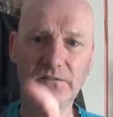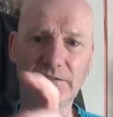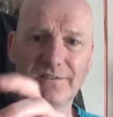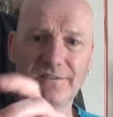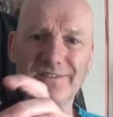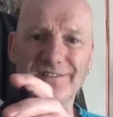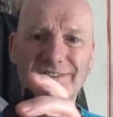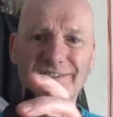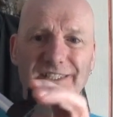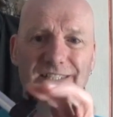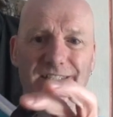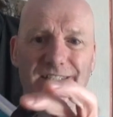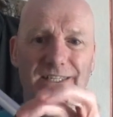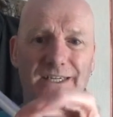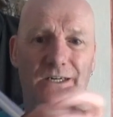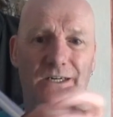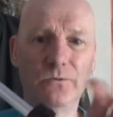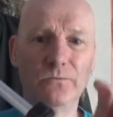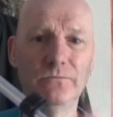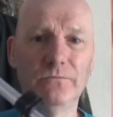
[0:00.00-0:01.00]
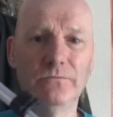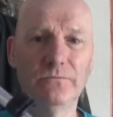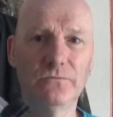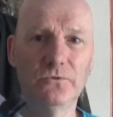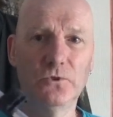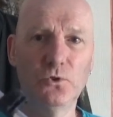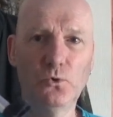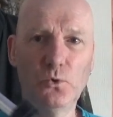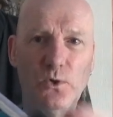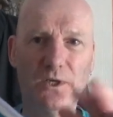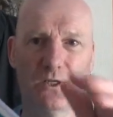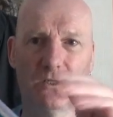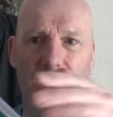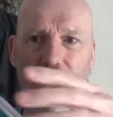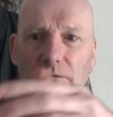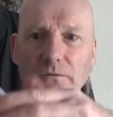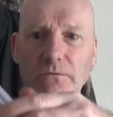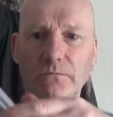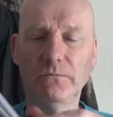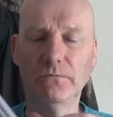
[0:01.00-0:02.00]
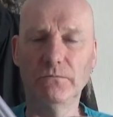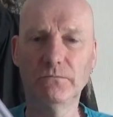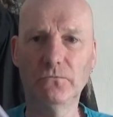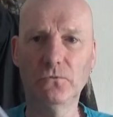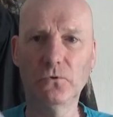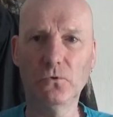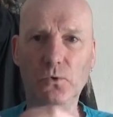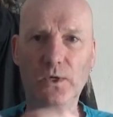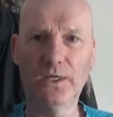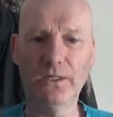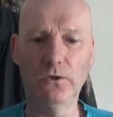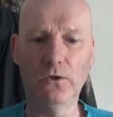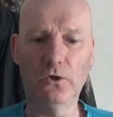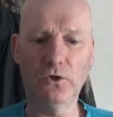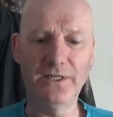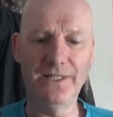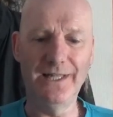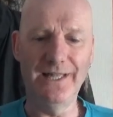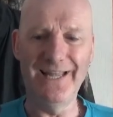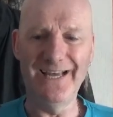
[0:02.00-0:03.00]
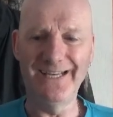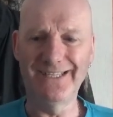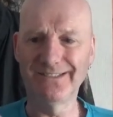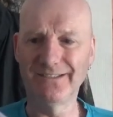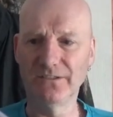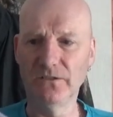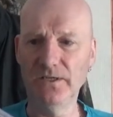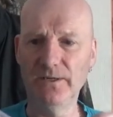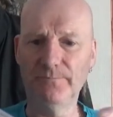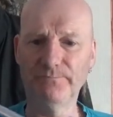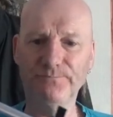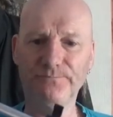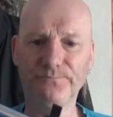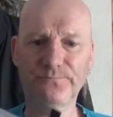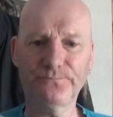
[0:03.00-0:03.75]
extend out, quick locking legs on it.